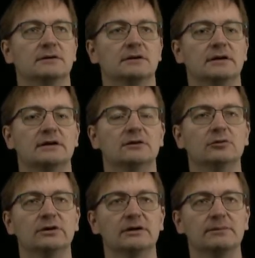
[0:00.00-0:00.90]

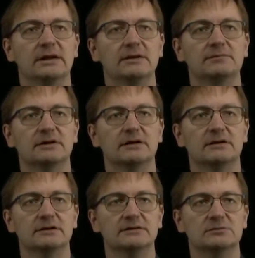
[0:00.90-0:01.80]
including me, there
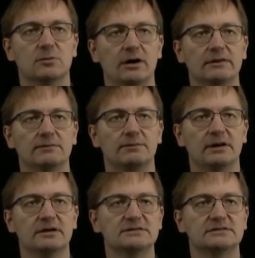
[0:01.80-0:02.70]
is 1
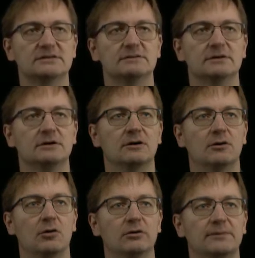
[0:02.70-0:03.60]
plus
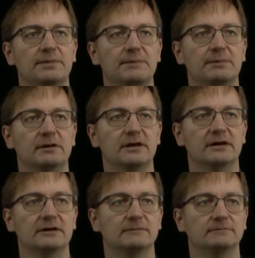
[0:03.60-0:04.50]
all the people
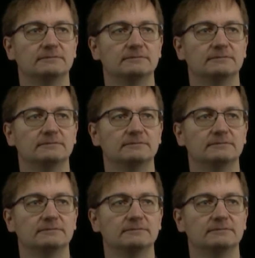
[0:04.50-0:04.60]
here.